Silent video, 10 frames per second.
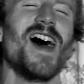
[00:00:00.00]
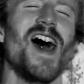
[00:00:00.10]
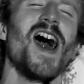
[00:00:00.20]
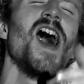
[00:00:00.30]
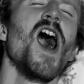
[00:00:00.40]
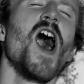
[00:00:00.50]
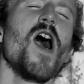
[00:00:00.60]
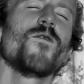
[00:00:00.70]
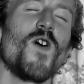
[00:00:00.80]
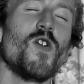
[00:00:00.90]
her,
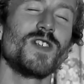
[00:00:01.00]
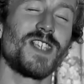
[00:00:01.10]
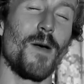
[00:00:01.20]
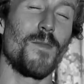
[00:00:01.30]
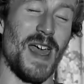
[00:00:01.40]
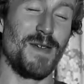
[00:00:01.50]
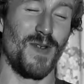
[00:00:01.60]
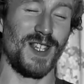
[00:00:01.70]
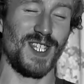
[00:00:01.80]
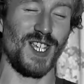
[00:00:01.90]
folds her
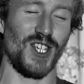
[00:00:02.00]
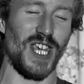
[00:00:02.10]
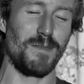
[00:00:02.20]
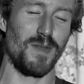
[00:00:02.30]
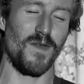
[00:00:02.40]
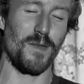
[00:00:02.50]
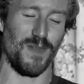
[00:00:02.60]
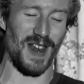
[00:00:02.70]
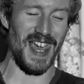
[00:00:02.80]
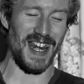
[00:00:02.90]
paper to the shape of a
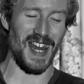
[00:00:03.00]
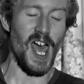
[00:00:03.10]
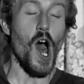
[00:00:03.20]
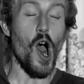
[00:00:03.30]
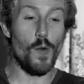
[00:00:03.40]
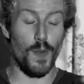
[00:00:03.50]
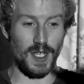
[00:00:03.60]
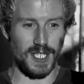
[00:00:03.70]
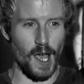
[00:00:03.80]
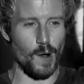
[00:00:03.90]
plane,
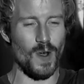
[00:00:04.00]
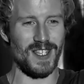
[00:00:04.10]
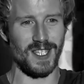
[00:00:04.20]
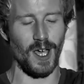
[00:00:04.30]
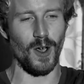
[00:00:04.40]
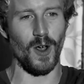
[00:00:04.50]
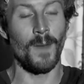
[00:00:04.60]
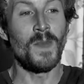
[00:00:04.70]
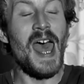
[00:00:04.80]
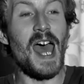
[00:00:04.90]
opens her window,
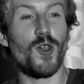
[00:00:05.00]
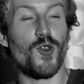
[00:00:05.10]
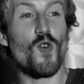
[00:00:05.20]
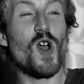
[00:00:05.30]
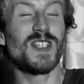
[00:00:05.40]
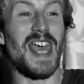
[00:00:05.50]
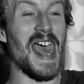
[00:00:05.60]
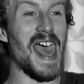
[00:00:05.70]
and throws it